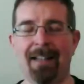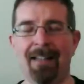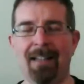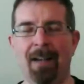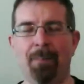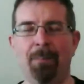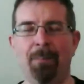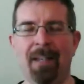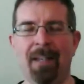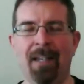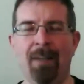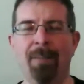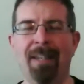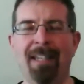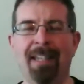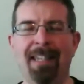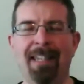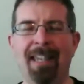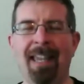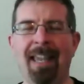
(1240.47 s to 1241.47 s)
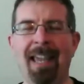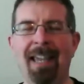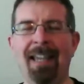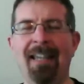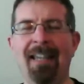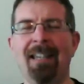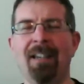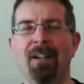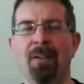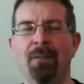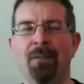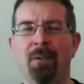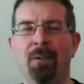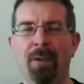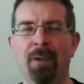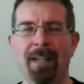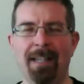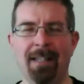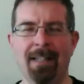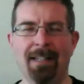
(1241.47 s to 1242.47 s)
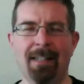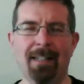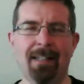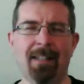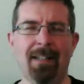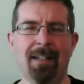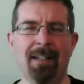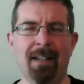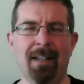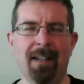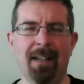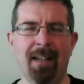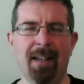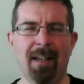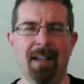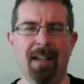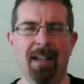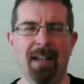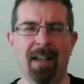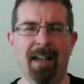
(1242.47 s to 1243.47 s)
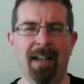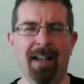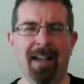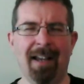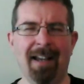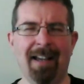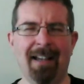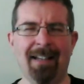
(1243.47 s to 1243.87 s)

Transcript: becoming king of Greece, and